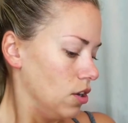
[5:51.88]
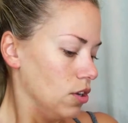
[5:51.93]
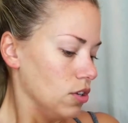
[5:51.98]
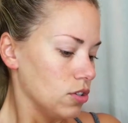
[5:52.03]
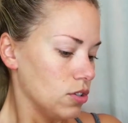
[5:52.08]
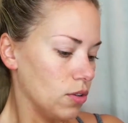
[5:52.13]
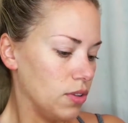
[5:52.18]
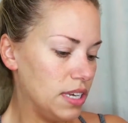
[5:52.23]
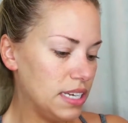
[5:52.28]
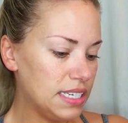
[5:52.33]

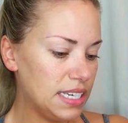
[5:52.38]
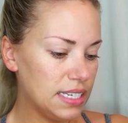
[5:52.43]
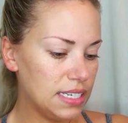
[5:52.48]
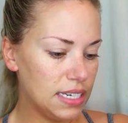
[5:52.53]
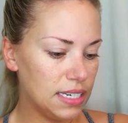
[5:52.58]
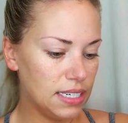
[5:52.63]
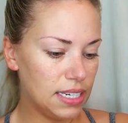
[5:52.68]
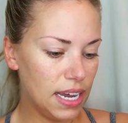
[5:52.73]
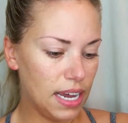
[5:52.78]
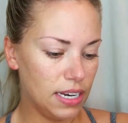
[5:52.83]
So this is
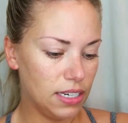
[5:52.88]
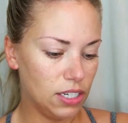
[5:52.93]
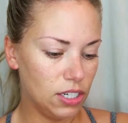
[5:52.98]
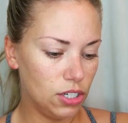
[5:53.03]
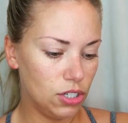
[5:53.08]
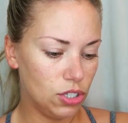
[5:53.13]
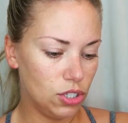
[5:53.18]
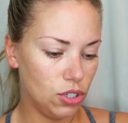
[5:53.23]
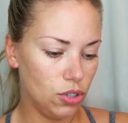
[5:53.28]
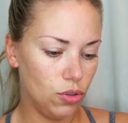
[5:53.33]

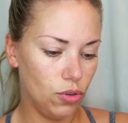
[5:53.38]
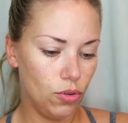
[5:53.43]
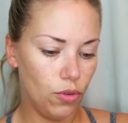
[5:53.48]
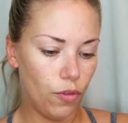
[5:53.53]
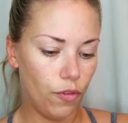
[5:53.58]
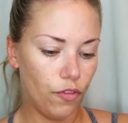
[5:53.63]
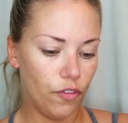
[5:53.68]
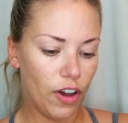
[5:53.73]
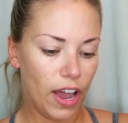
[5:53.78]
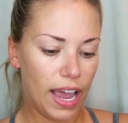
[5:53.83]
intended to
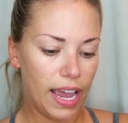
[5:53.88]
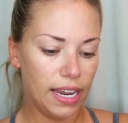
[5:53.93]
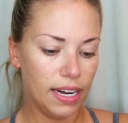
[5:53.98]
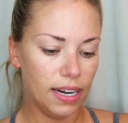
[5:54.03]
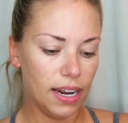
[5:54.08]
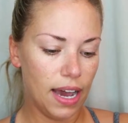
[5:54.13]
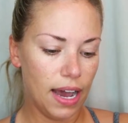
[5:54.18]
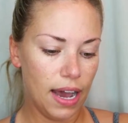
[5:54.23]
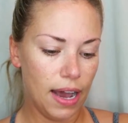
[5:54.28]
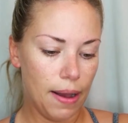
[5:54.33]

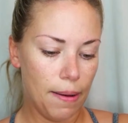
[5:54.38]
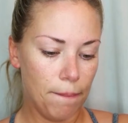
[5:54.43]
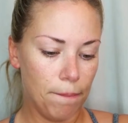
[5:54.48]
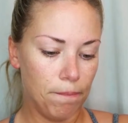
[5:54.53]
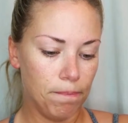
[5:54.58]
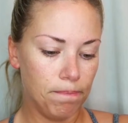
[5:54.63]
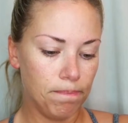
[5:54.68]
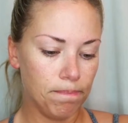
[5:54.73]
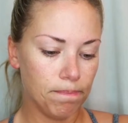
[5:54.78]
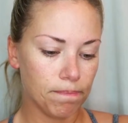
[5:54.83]
fight
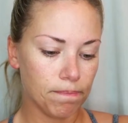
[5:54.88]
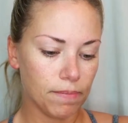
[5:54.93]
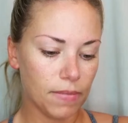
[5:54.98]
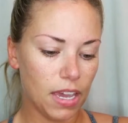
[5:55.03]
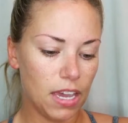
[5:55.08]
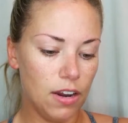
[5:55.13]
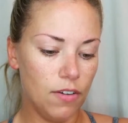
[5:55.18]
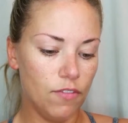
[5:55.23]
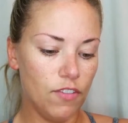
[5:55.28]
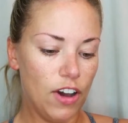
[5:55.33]

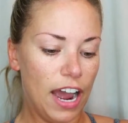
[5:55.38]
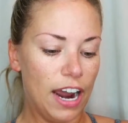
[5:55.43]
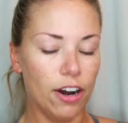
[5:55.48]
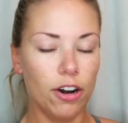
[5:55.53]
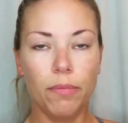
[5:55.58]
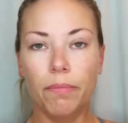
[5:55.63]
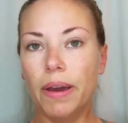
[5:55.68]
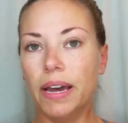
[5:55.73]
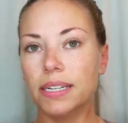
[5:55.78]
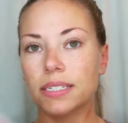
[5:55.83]

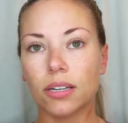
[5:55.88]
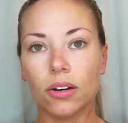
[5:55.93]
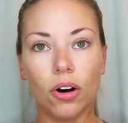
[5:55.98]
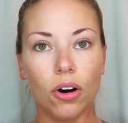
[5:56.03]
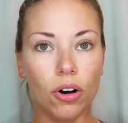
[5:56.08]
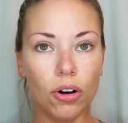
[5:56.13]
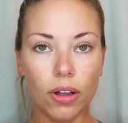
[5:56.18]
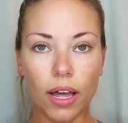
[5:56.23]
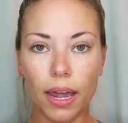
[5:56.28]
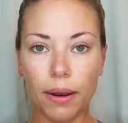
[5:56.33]

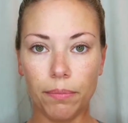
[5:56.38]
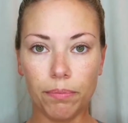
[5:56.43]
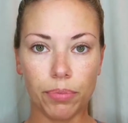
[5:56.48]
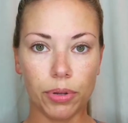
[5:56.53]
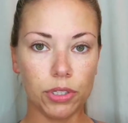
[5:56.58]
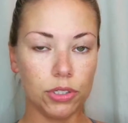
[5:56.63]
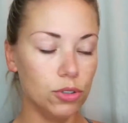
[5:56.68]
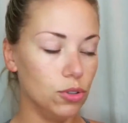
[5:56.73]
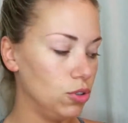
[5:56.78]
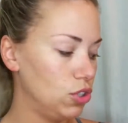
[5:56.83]
environmental and
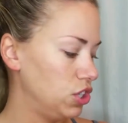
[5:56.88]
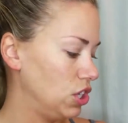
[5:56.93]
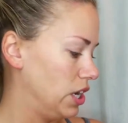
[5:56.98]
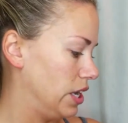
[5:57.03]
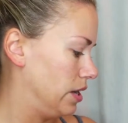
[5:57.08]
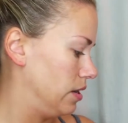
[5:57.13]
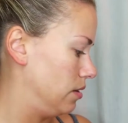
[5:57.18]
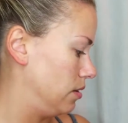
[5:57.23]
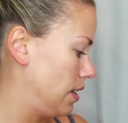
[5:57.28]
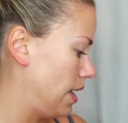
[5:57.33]

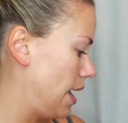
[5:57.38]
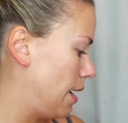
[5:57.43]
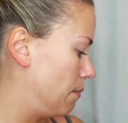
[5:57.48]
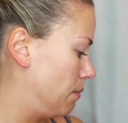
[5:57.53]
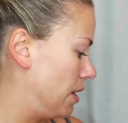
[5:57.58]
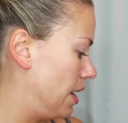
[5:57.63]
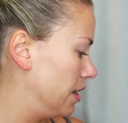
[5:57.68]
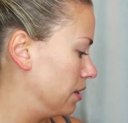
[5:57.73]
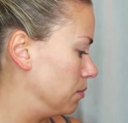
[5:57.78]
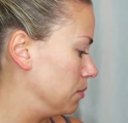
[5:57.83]
pollution
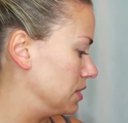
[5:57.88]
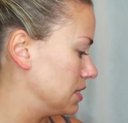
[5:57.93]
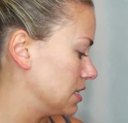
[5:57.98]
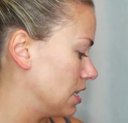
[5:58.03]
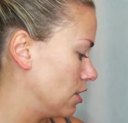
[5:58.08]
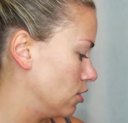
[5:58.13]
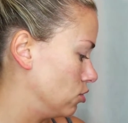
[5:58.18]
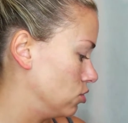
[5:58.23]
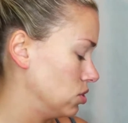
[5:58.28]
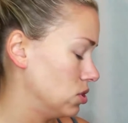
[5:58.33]
elements
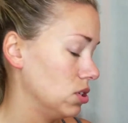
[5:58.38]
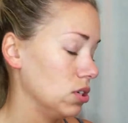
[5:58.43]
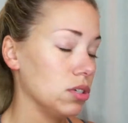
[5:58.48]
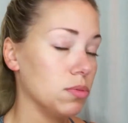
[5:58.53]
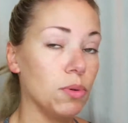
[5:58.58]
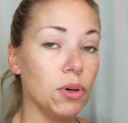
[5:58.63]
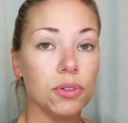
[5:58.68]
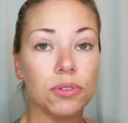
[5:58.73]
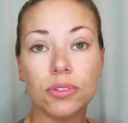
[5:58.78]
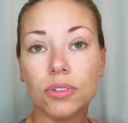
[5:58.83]
that you're just
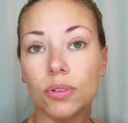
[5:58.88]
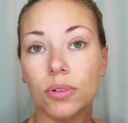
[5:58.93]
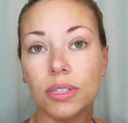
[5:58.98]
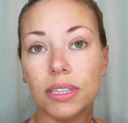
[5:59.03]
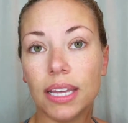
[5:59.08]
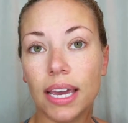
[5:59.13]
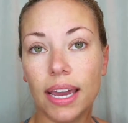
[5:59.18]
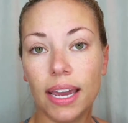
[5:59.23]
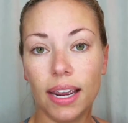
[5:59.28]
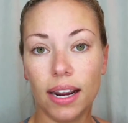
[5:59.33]
exposed to in
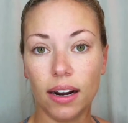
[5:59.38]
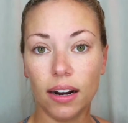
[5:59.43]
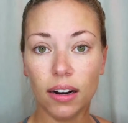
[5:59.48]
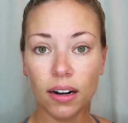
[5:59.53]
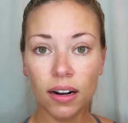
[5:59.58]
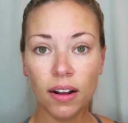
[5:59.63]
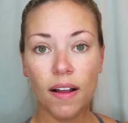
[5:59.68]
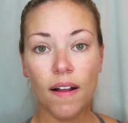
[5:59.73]
the air